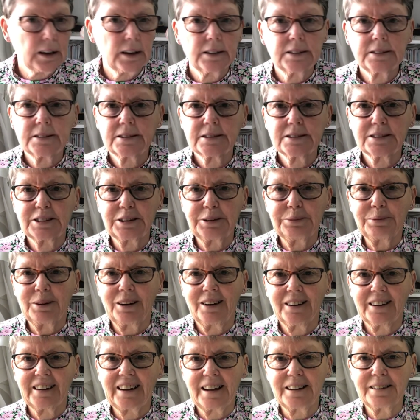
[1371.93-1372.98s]
see what
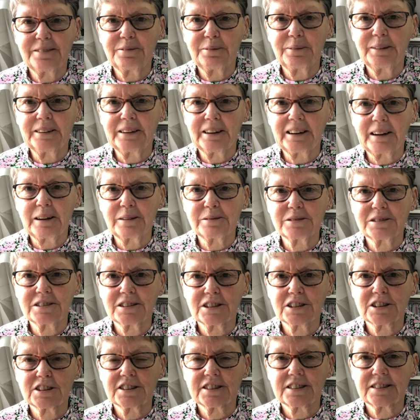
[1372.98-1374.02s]
I get when I go to
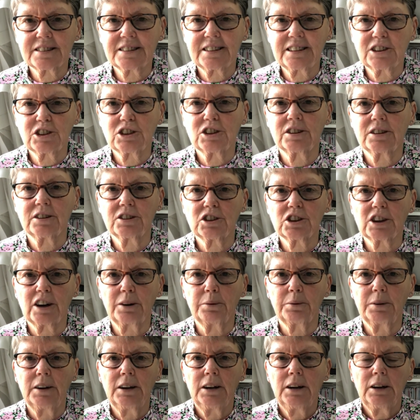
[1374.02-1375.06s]
the stitching show,
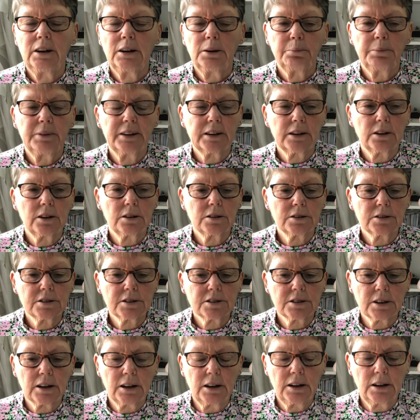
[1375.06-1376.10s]

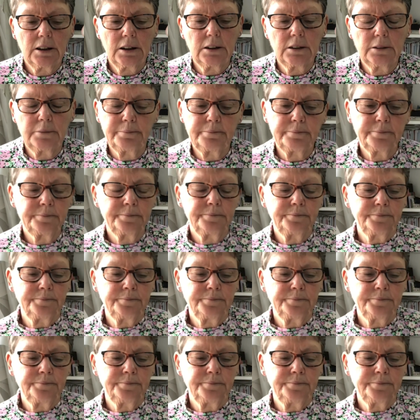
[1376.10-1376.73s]
because when